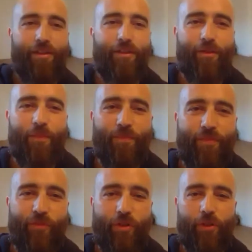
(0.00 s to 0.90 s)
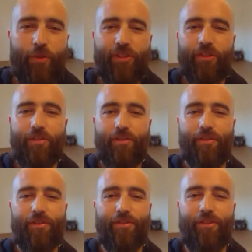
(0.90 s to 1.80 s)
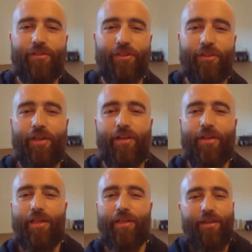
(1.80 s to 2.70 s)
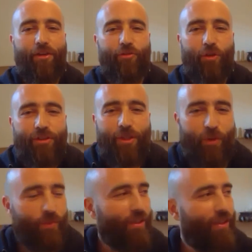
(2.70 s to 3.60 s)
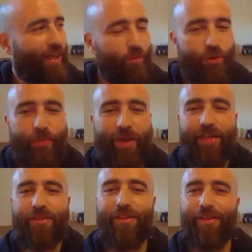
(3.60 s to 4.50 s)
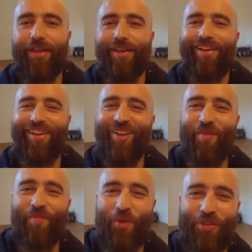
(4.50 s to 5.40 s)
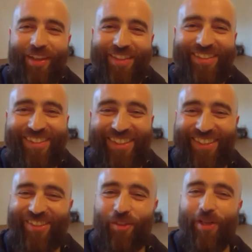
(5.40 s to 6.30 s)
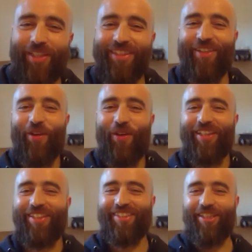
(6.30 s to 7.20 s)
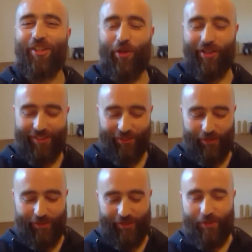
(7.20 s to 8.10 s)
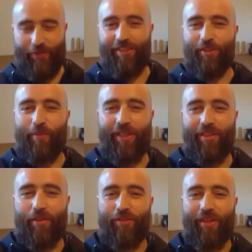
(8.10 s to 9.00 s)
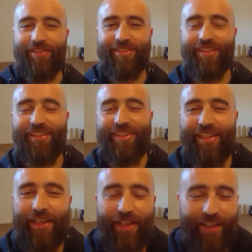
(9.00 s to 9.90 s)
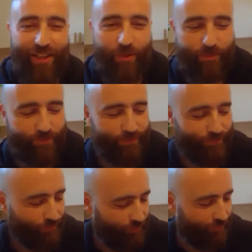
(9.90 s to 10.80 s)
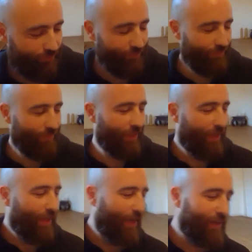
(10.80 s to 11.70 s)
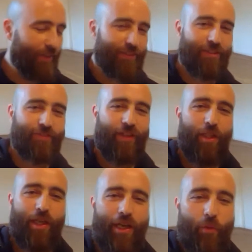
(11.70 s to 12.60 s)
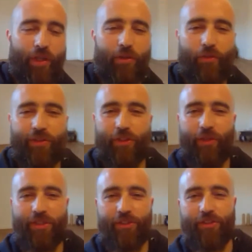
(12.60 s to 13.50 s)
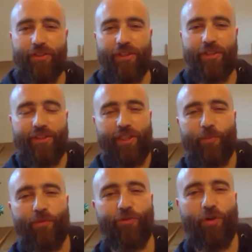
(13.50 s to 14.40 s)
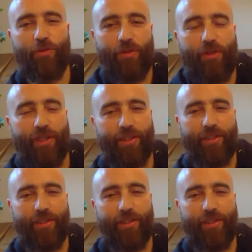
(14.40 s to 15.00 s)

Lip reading: for the question, Sonja. Of course, I'm completely unprepared. No, thanks to my dear colleagues. You answered already so many things. And it's funny, when I got this question, you sent it before,